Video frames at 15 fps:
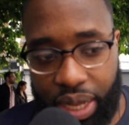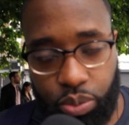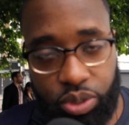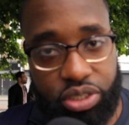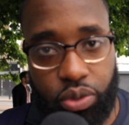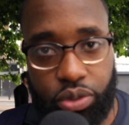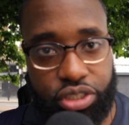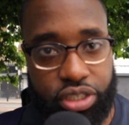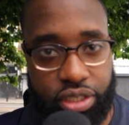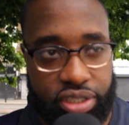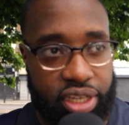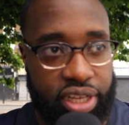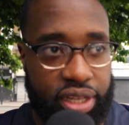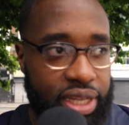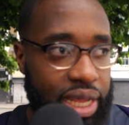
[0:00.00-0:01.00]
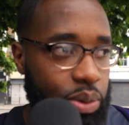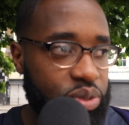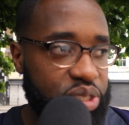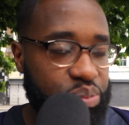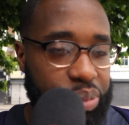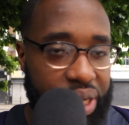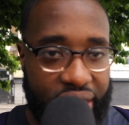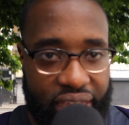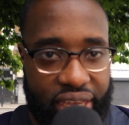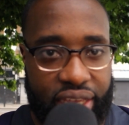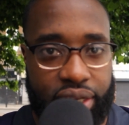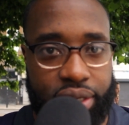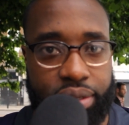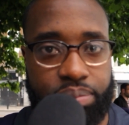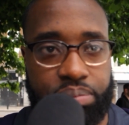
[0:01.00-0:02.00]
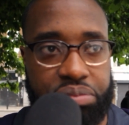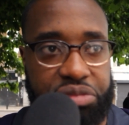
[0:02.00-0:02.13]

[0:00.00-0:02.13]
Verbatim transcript: That was not jerk chicken. That was plain